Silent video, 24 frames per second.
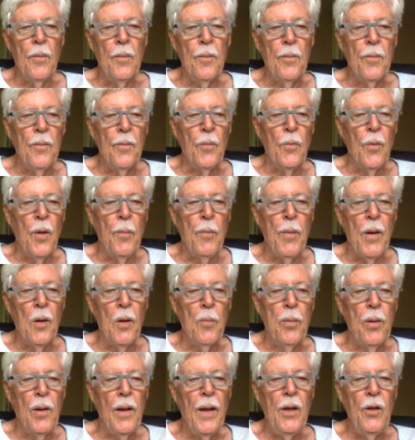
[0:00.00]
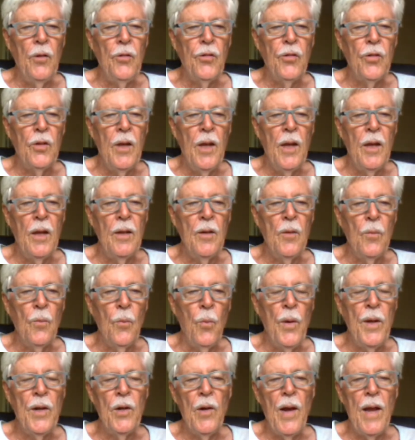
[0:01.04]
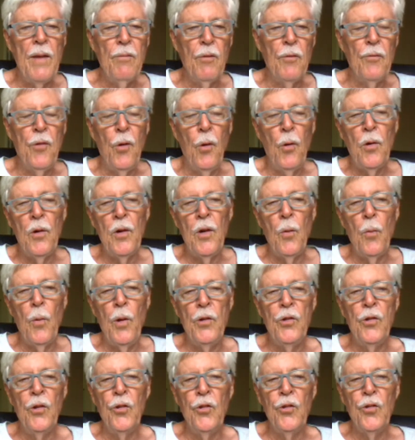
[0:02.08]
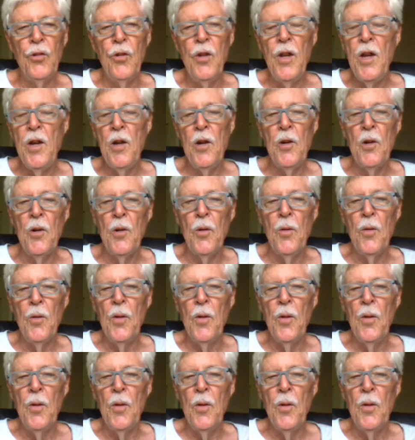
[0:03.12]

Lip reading: repair place in Winter Haven, Florida, which is near